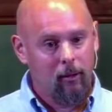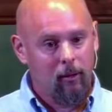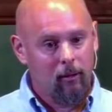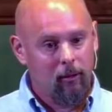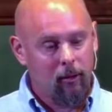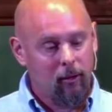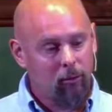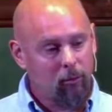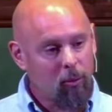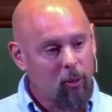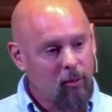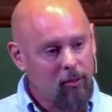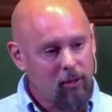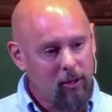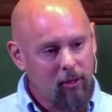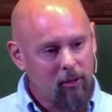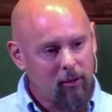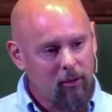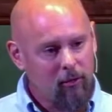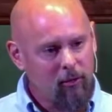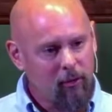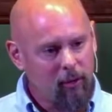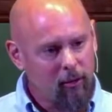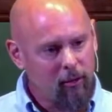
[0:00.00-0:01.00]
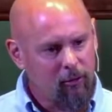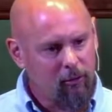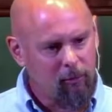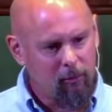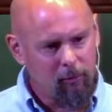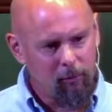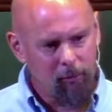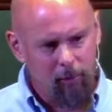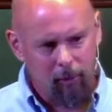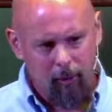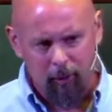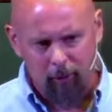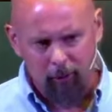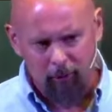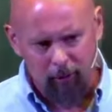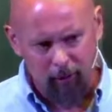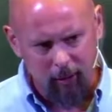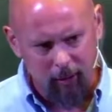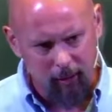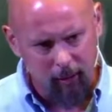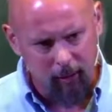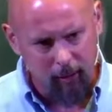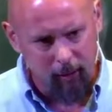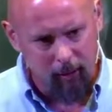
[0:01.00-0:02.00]
That's why Jesus says
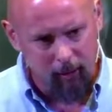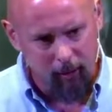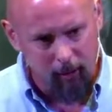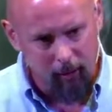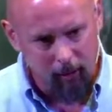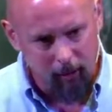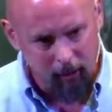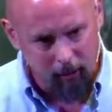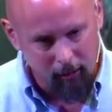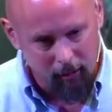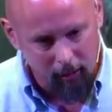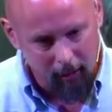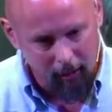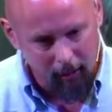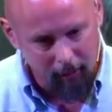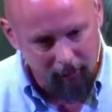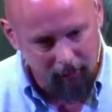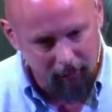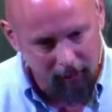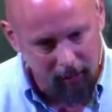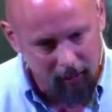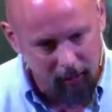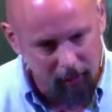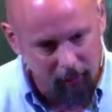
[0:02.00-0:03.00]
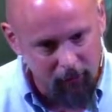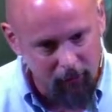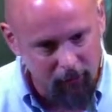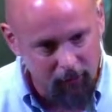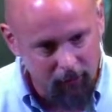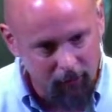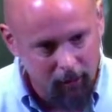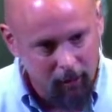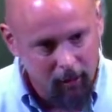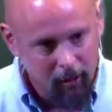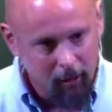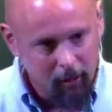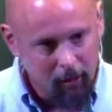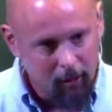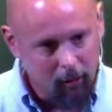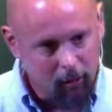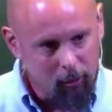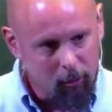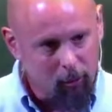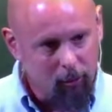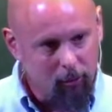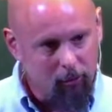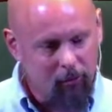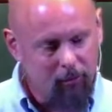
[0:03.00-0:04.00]
perfectly in light of this in A
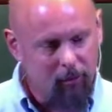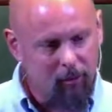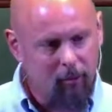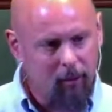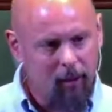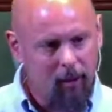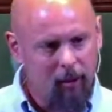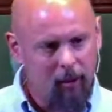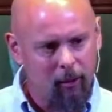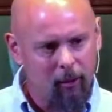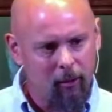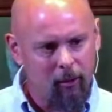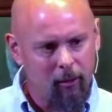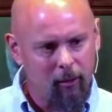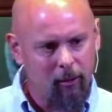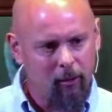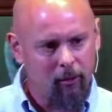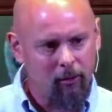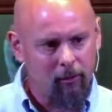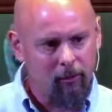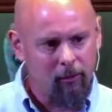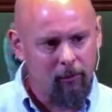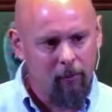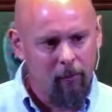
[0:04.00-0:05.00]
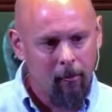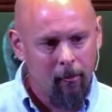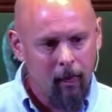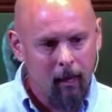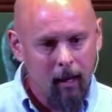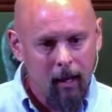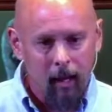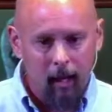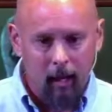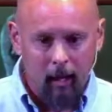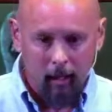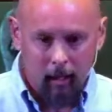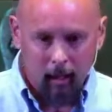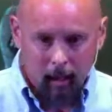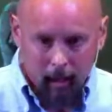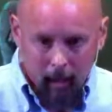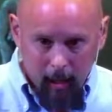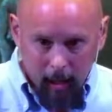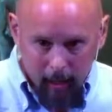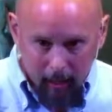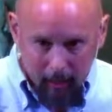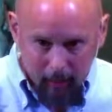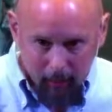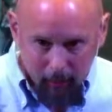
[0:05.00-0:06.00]
Course in Miracles, an
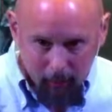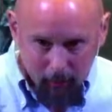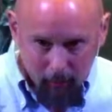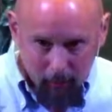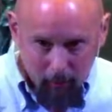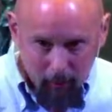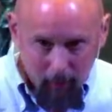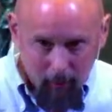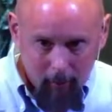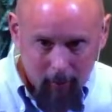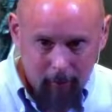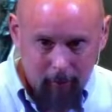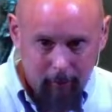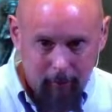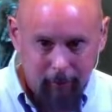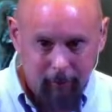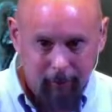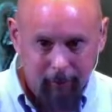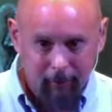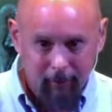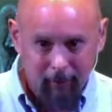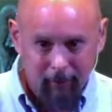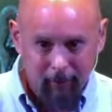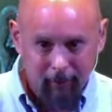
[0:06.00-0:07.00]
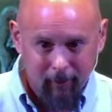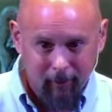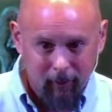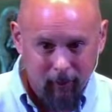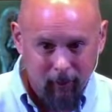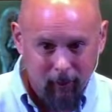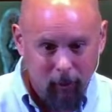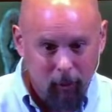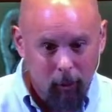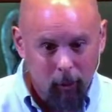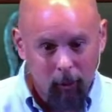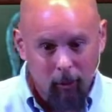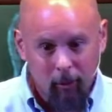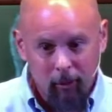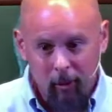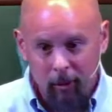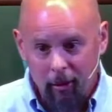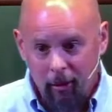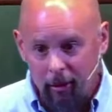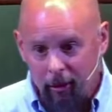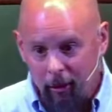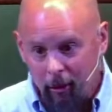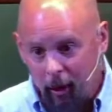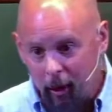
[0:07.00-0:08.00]
idol or the
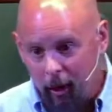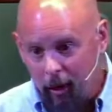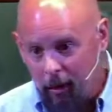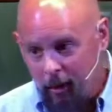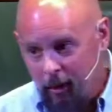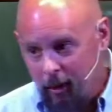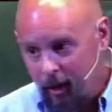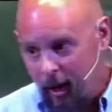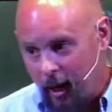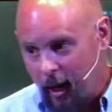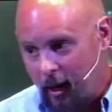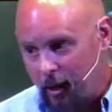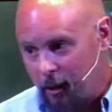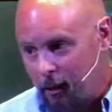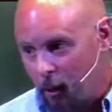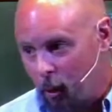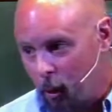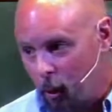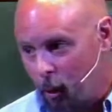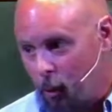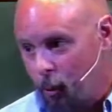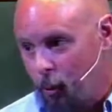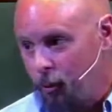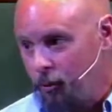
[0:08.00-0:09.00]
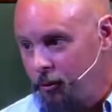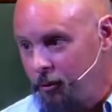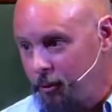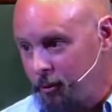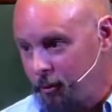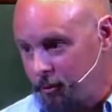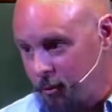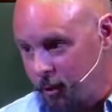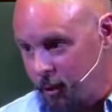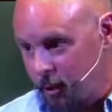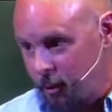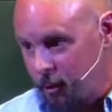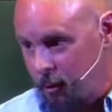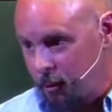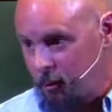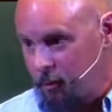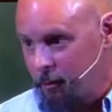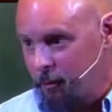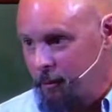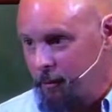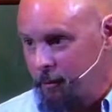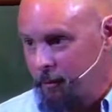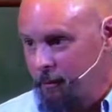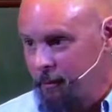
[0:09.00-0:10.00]
thought God holds of you
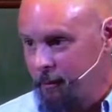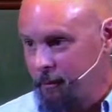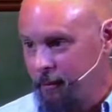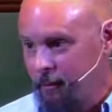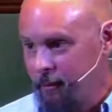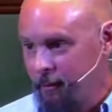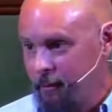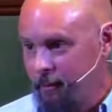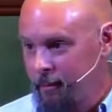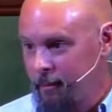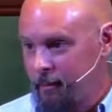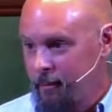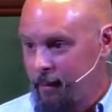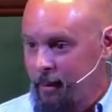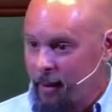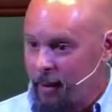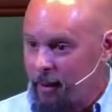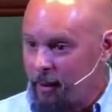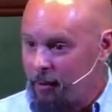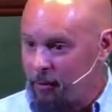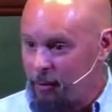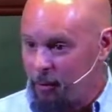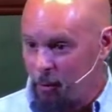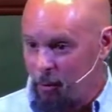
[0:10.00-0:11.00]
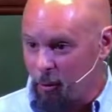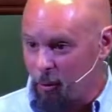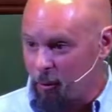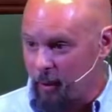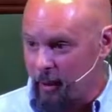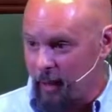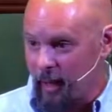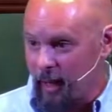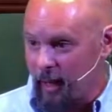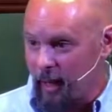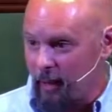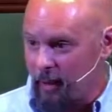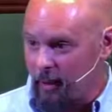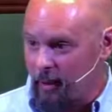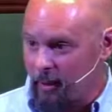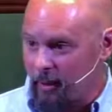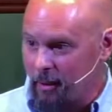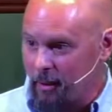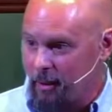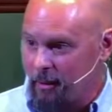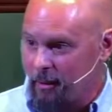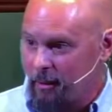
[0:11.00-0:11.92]
is your reality.